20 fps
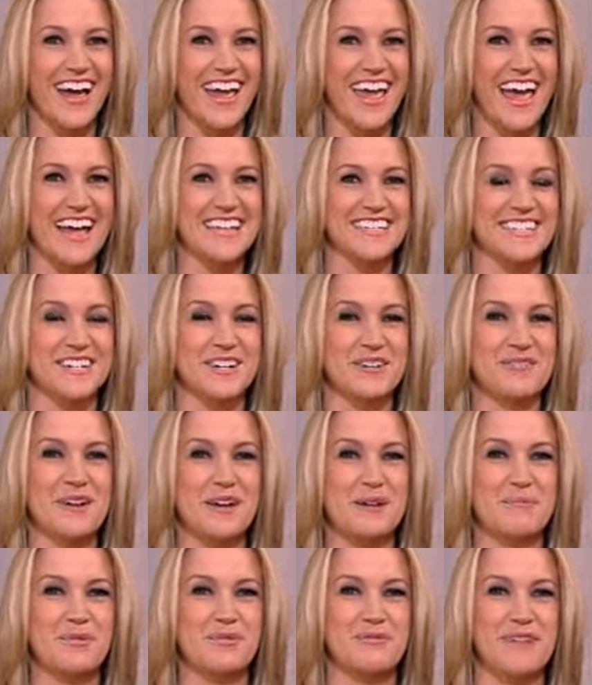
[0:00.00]
has an
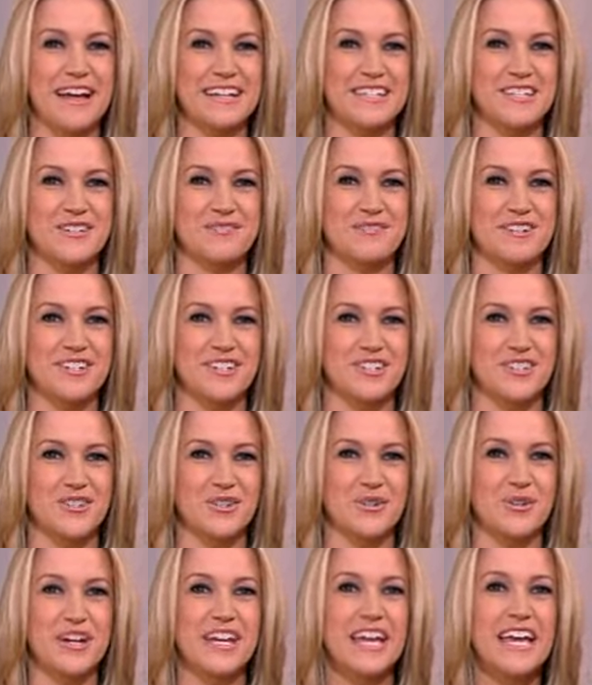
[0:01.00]
incredible rags to riches
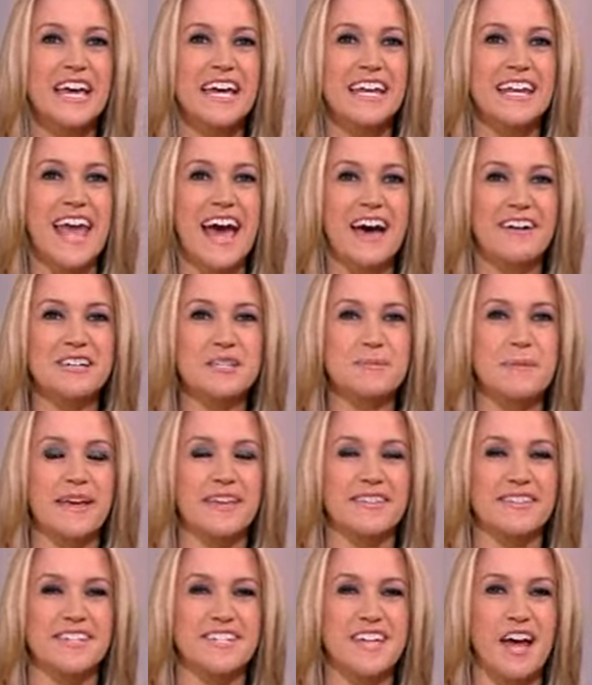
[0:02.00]
story. Now he's making the
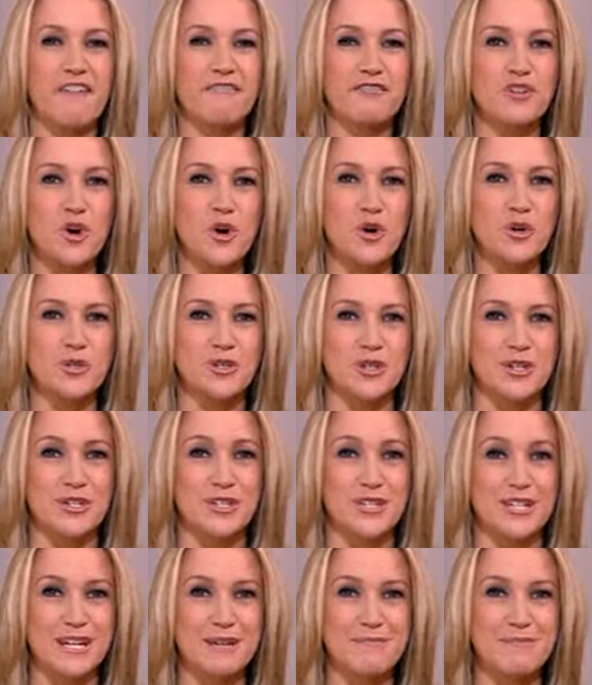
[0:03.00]
tough calls on
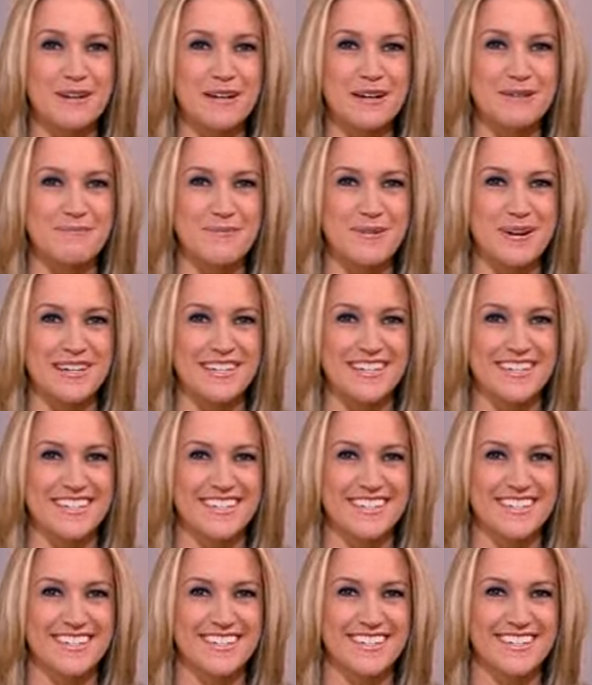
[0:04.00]
Celebrity
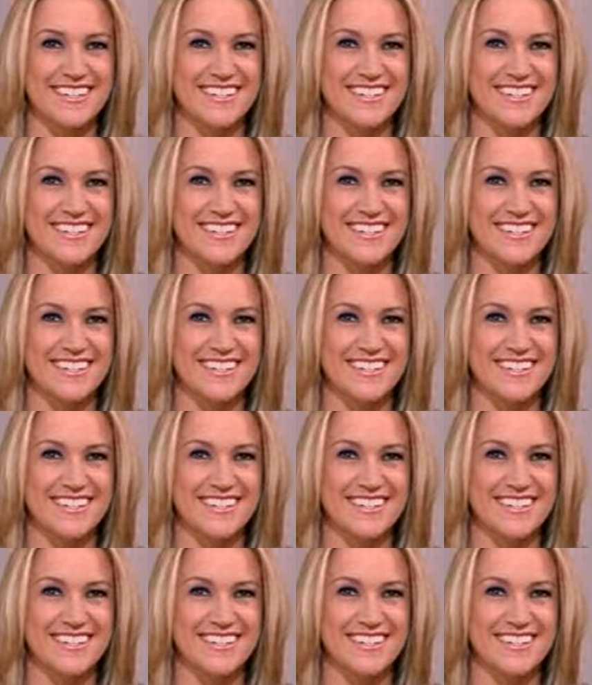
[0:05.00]
Apprentice.